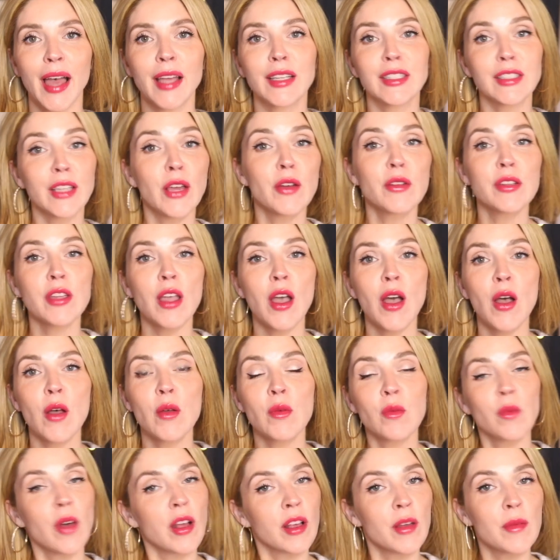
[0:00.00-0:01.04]
Hello, y'all.
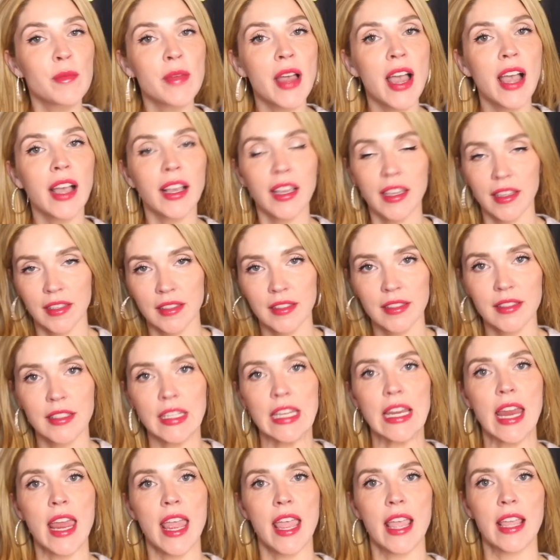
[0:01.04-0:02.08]
Welcome back.
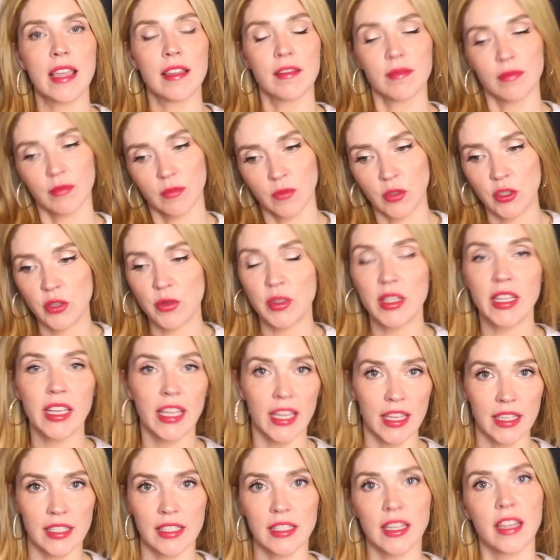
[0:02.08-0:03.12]
Today, we're doing the
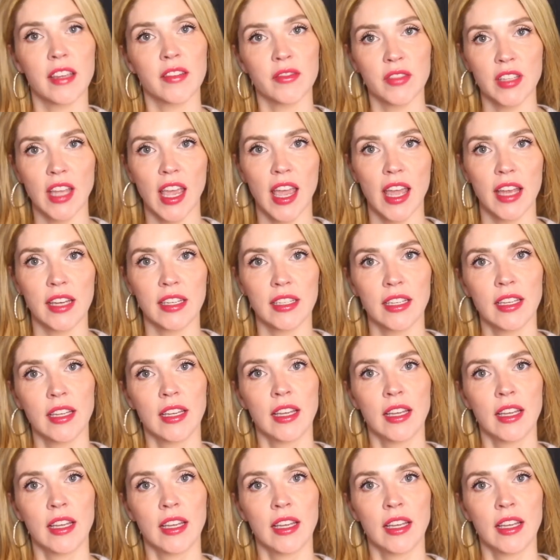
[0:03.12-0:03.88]
kids' gift guide.